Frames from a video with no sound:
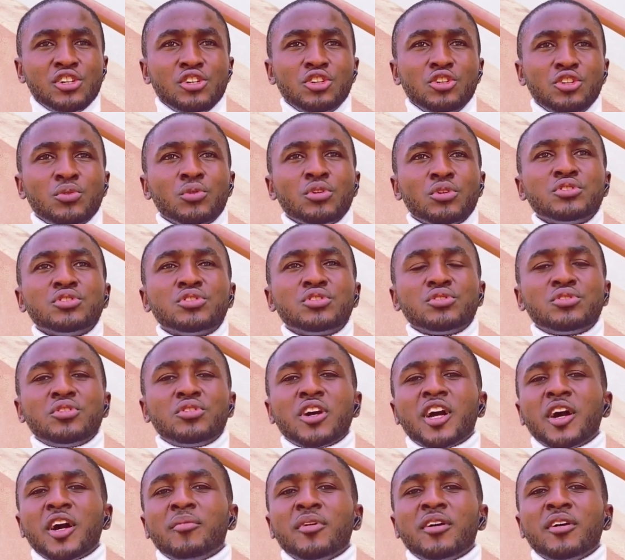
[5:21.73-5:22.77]
You want to
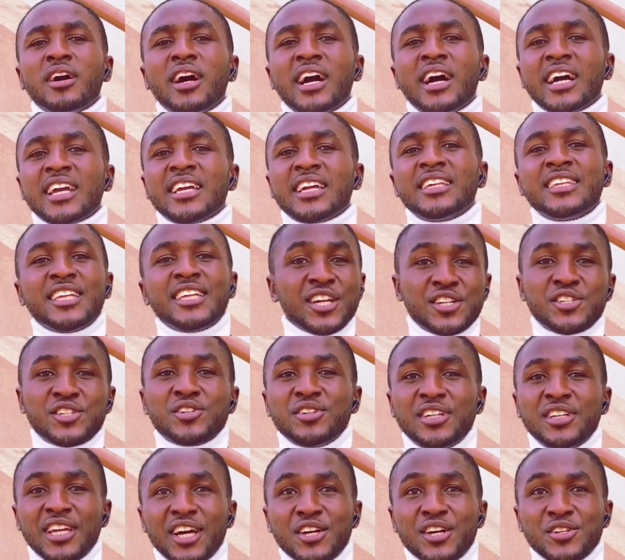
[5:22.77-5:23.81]
talk about architecture
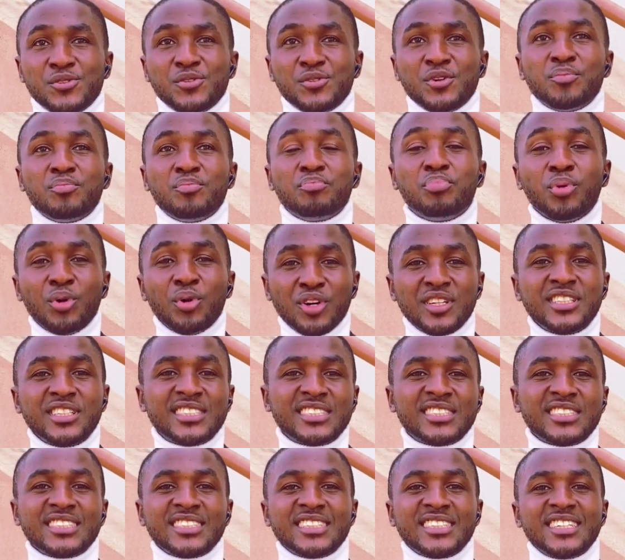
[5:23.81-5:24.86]
there as well,
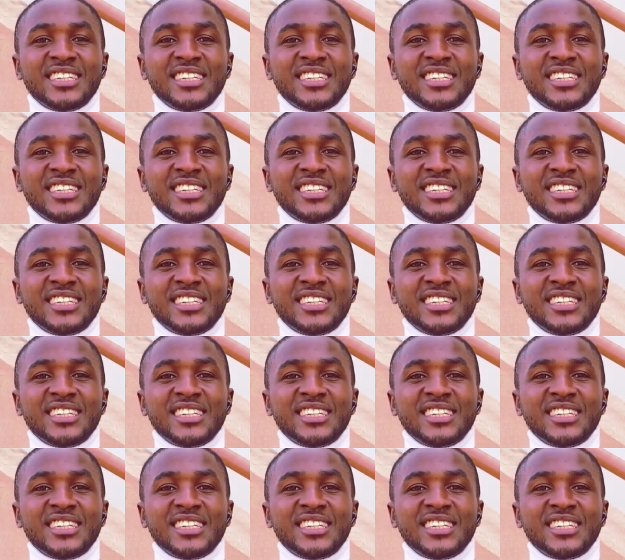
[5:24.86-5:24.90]
but